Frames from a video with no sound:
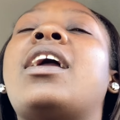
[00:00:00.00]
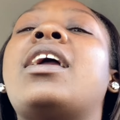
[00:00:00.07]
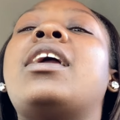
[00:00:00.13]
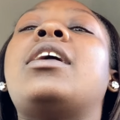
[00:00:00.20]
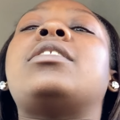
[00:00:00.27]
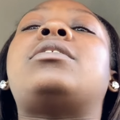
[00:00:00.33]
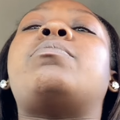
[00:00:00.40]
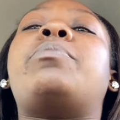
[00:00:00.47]

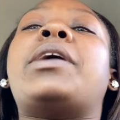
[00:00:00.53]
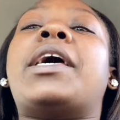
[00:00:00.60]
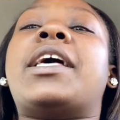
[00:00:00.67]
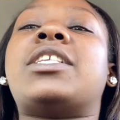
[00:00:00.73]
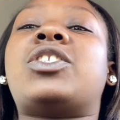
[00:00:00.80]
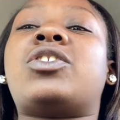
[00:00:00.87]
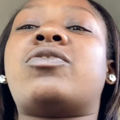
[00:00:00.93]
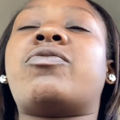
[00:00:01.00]
it's
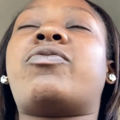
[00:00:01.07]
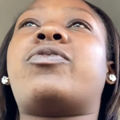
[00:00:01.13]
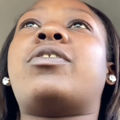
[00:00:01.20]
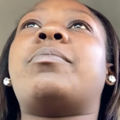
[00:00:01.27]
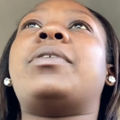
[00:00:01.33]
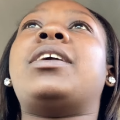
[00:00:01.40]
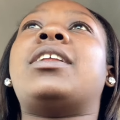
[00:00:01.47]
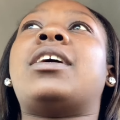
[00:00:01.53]
best for
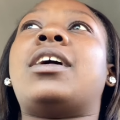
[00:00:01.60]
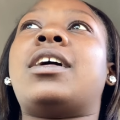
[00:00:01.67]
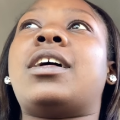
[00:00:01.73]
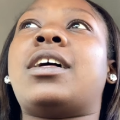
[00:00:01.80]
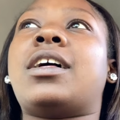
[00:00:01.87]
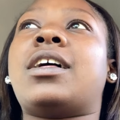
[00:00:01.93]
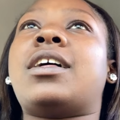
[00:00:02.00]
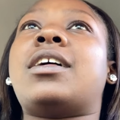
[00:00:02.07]
me
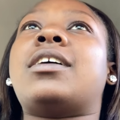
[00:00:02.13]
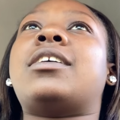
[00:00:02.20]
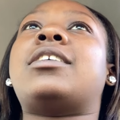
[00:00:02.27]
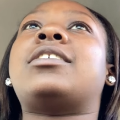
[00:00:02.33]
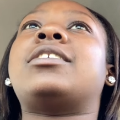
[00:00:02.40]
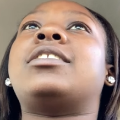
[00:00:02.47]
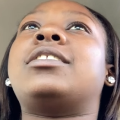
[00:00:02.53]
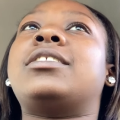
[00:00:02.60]
to,
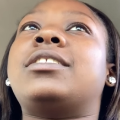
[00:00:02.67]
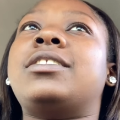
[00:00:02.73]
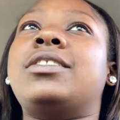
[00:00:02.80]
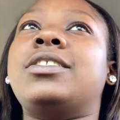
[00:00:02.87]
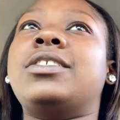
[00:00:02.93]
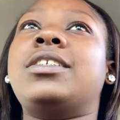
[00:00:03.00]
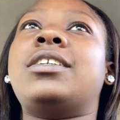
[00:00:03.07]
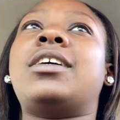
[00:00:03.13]

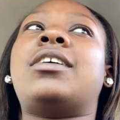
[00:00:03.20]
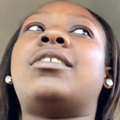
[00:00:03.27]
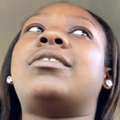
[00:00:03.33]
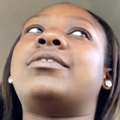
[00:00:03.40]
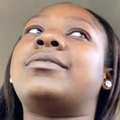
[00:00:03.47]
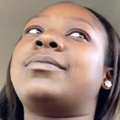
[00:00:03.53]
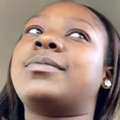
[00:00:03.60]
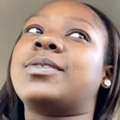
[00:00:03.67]

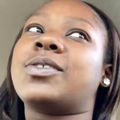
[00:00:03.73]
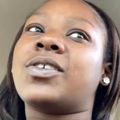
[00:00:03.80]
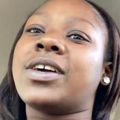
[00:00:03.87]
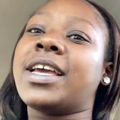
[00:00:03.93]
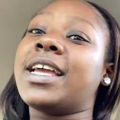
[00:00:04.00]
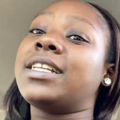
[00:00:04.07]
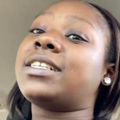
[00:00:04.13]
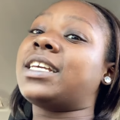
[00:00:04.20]
go
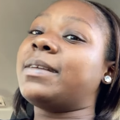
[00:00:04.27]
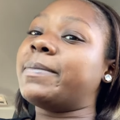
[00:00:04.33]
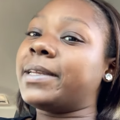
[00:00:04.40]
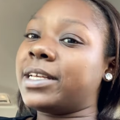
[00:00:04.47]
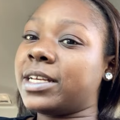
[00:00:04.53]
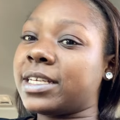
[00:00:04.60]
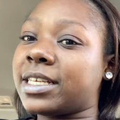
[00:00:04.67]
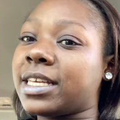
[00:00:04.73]
ahead and keep
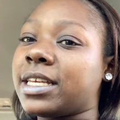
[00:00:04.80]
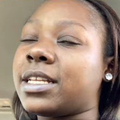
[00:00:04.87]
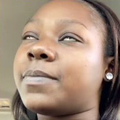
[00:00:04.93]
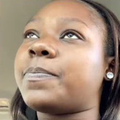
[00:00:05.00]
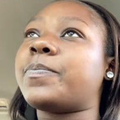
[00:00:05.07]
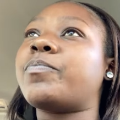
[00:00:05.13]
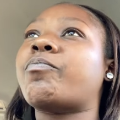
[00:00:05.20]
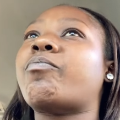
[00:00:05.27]
looking.
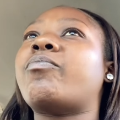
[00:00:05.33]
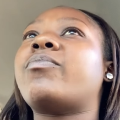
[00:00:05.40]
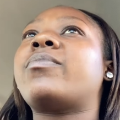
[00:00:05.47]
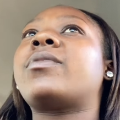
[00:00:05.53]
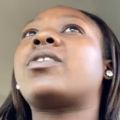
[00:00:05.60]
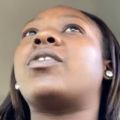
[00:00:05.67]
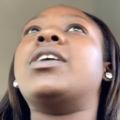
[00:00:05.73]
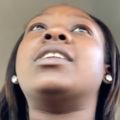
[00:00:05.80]

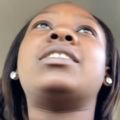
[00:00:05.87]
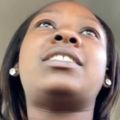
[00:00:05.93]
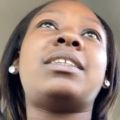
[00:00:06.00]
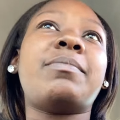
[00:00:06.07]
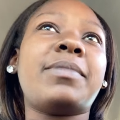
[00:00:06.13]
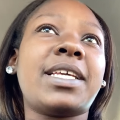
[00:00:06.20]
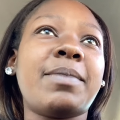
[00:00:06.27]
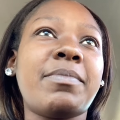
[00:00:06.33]
Go ahead and
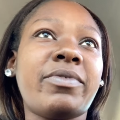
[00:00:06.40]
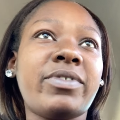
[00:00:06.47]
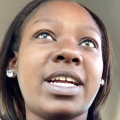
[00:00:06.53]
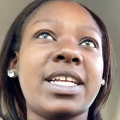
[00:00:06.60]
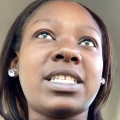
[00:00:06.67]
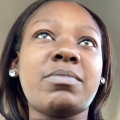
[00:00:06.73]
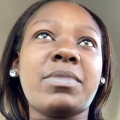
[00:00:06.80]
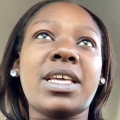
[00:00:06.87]
send me, get my
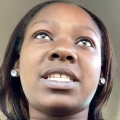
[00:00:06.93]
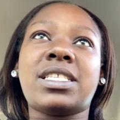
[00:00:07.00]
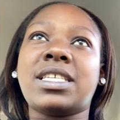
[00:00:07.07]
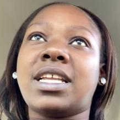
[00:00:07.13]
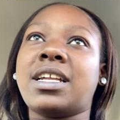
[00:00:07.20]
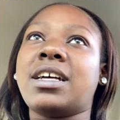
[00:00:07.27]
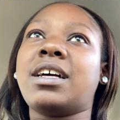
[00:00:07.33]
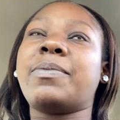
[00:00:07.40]
resume set
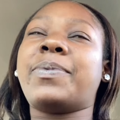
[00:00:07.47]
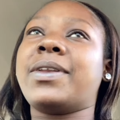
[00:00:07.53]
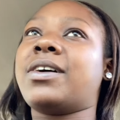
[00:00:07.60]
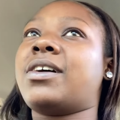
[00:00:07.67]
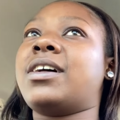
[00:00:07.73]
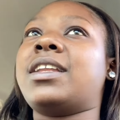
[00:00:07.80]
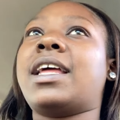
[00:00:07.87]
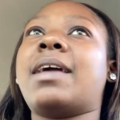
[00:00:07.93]
up and
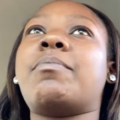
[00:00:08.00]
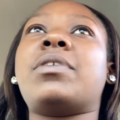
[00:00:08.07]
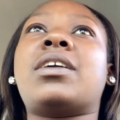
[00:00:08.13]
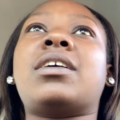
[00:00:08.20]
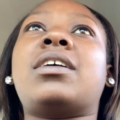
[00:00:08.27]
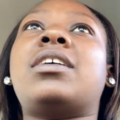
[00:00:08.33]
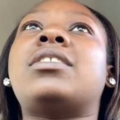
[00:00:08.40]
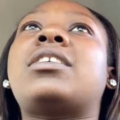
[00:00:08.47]
all that.
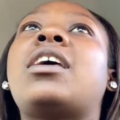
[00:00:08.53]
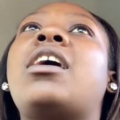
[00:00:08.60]
Because